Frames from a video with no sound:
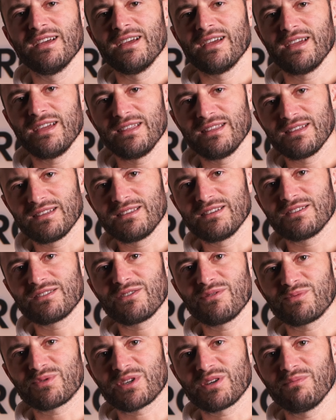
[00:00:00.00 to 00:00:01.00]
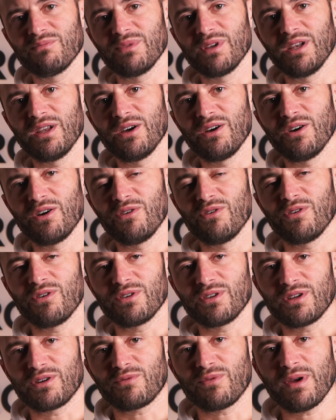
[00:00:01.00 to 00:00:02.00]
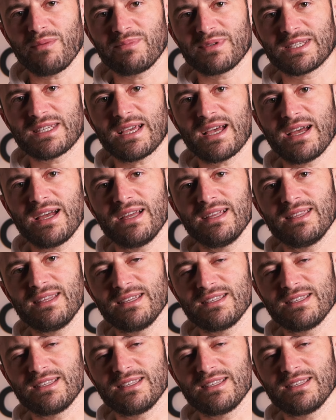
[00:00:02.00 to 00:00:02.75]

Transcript: in the description below on our website.